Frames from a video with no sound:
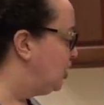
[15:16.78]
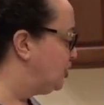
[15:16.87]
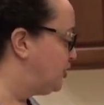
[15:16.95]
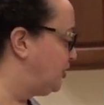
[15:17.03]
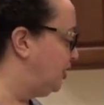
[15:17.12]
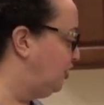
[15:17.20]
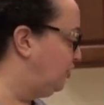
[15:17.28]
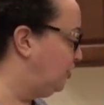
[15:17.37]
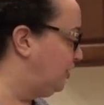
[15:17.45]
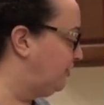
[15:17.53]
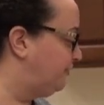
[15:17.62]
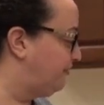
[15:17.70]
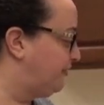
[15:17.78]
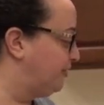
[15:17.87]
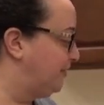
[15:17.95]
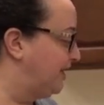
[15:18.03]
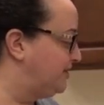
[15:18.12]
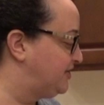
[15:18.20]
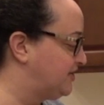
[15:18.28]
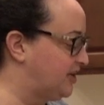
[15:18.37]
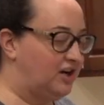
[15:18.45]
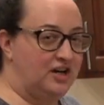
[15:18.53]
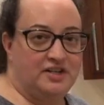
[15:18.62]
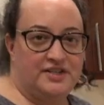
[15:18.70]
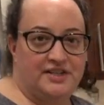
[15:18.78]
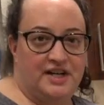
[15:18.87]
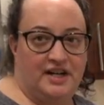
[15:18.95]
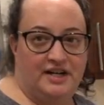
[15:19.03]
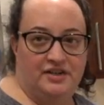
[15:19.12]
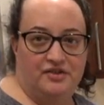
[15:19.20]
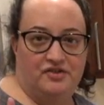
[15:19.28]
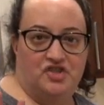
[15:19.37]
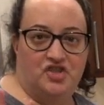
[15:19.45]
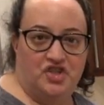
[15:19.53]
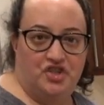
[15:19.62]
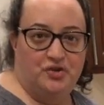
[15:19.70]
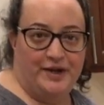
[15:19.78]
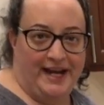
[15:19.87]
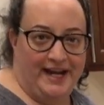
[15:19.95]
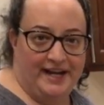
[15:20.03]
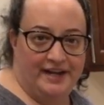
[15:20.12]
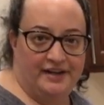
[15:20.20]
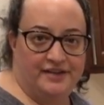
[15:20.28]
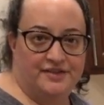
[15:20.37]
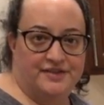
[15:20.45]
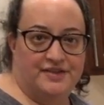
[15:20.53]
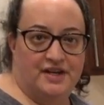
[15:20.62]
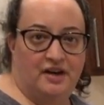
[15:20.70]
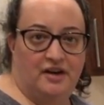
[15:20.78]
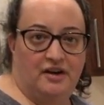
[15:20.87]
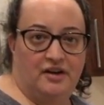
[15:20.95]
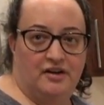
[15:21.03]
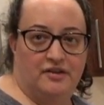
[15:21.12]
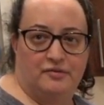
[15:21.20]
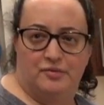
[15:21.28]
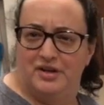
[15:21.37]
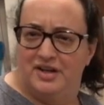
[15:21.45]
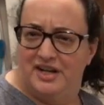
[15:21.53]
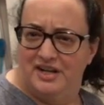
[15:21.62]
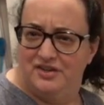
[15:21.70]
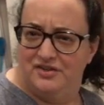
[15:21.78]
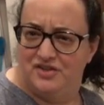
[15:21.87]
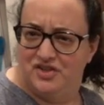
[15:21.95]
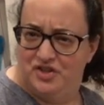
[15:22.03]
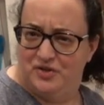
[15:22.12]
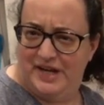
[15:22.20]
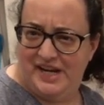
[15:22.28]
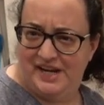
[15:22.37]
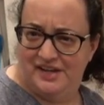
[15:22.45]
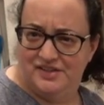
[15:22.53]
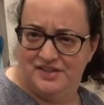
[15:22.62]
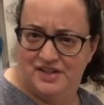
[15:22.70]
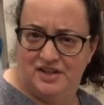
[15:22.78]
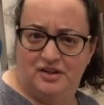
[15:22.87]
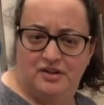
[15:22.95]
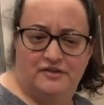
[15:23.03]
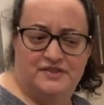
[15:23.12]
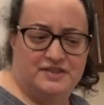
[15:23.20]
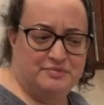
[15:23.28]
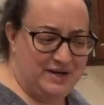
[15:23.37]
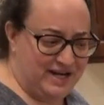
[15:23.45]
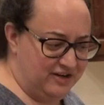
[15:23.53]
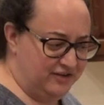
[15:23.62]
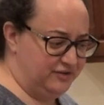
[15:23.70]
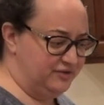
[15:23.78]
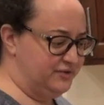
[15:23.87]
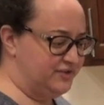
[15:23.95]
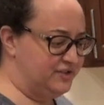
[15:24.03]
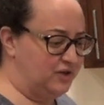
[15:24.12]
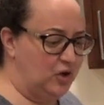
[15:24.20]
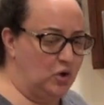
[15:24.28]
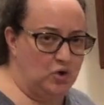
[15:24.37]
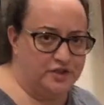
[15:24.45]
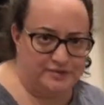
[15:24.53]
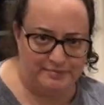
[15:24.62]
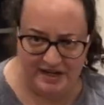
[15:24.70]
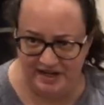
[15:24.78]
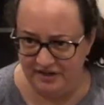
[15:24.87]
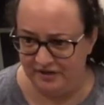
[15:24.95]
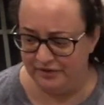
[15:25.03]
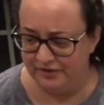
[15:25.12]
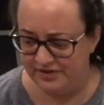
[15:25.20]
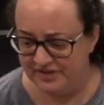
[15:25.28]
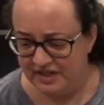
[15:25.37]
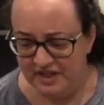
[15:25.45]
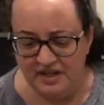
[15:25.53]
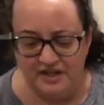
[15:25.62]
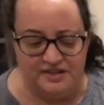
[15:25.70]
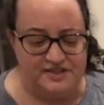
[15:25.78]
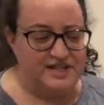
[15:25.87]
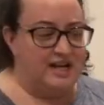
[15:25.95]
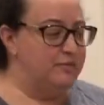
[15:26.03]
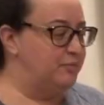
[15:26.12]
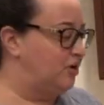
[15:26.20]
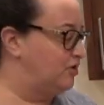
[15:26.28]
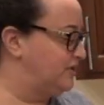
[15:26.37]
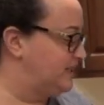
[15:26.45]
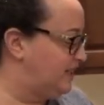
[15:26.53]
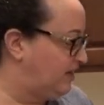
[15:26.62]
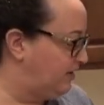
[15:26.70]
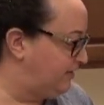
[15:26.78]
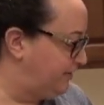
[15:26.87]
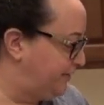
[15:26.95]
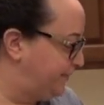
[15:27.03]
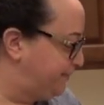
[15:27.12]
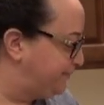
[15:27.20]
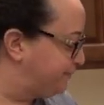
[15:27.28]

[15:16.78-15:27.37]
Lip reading: So for my sauce, I used 2 cans of, what did I use? 2 cans of tomatoes, whole tomatoes, San Marzano.